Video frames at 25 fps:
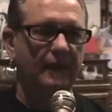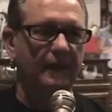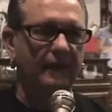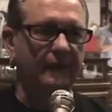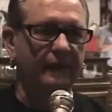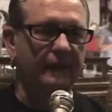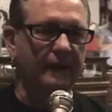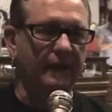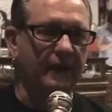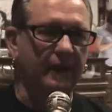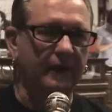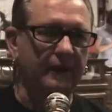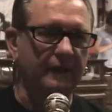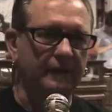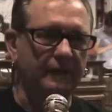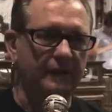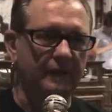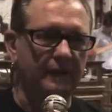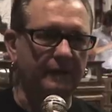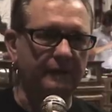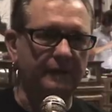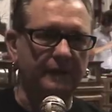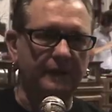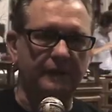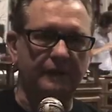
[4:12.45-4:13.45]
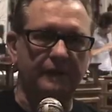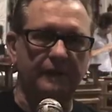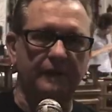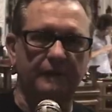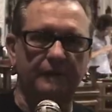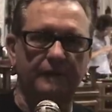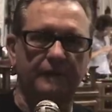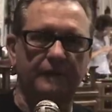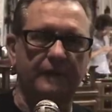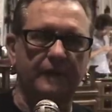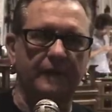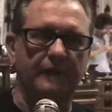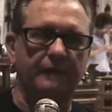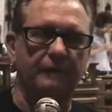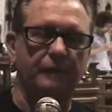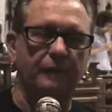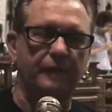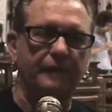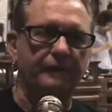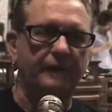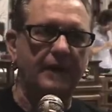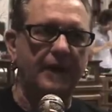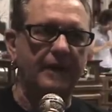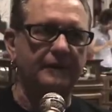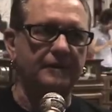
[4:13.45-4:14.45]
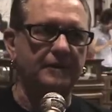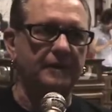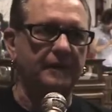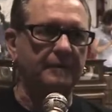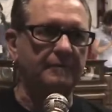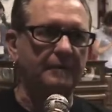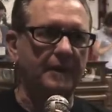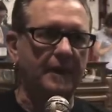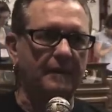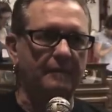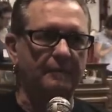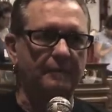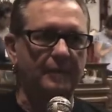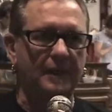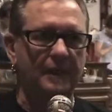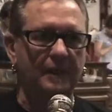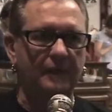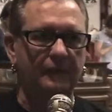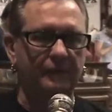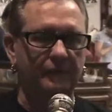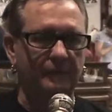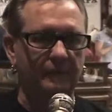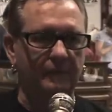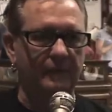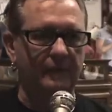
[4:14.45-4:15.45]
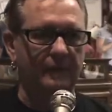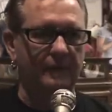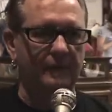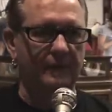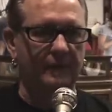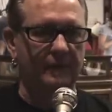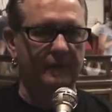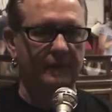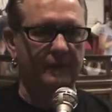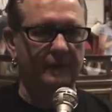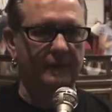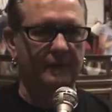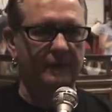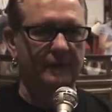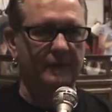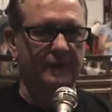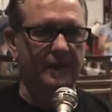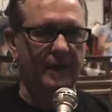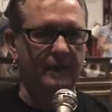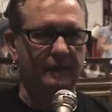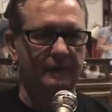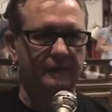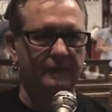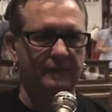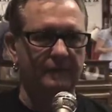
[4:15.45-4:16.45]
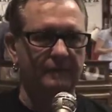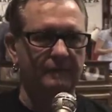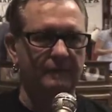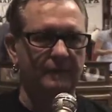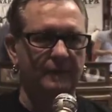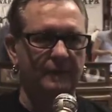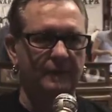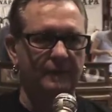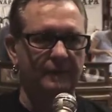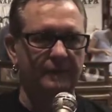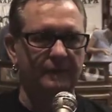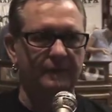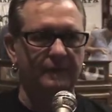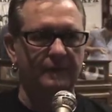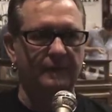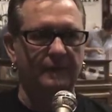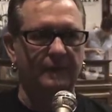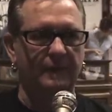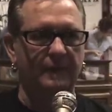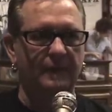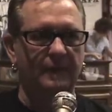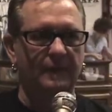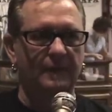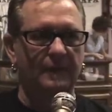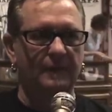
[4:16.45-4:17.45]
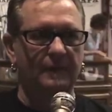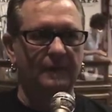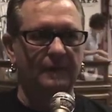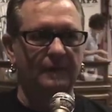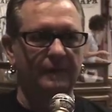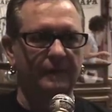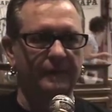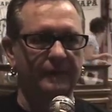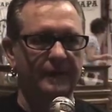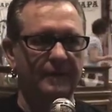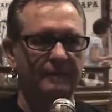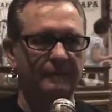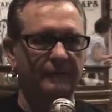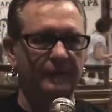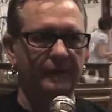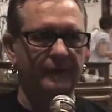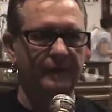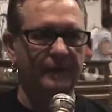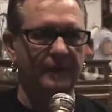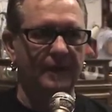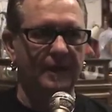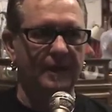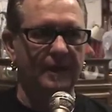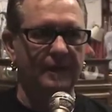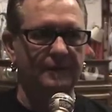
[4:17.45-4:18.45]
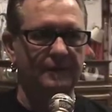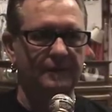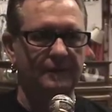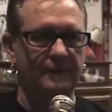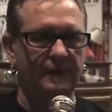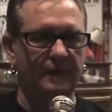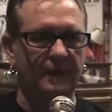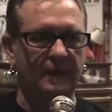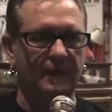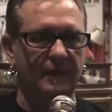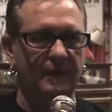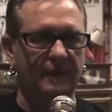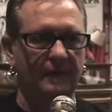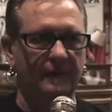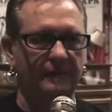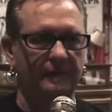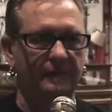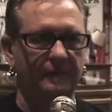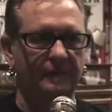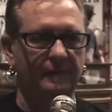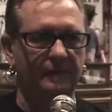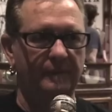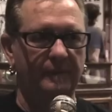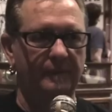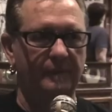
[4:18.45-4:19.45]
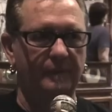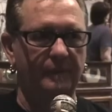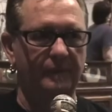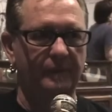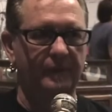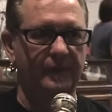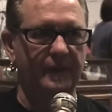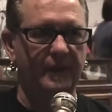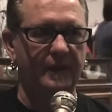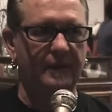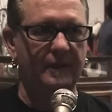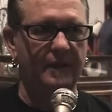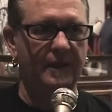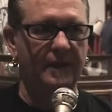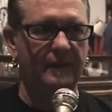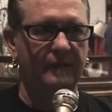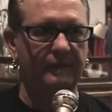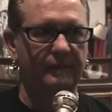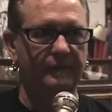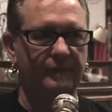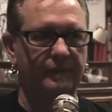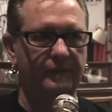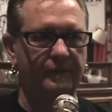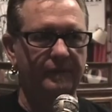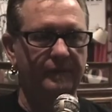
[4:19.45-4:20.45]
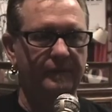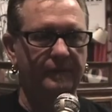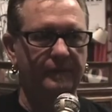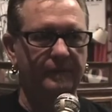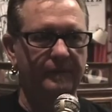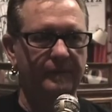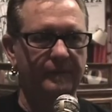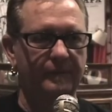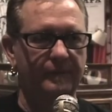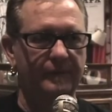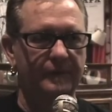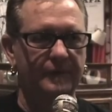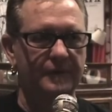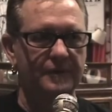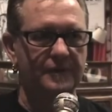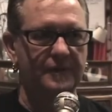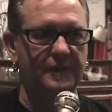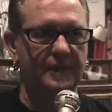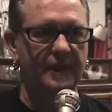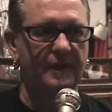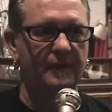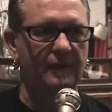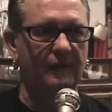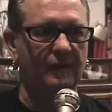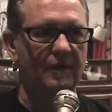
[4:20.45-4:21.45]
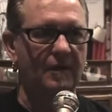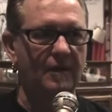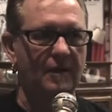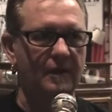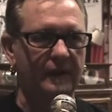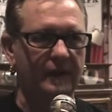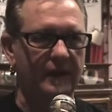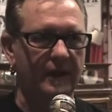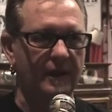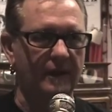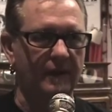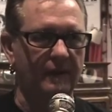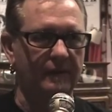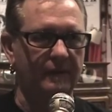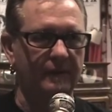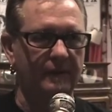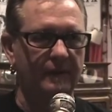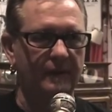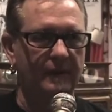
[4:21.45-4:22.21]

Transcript: Yeah, I don't know if we've actually made peace with the tattoo world or them with us. They kind of just get along now.